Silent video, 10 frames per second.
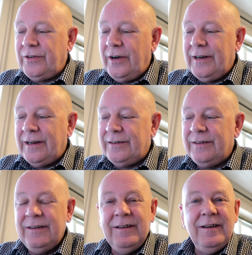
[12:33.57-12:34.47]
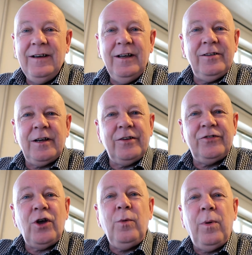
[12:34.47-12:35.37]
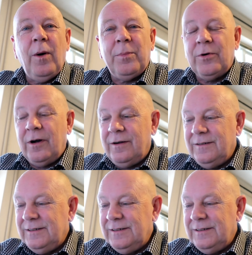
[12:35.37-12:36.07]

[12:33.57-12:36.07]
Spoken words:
Thailand. It's like a soap opera.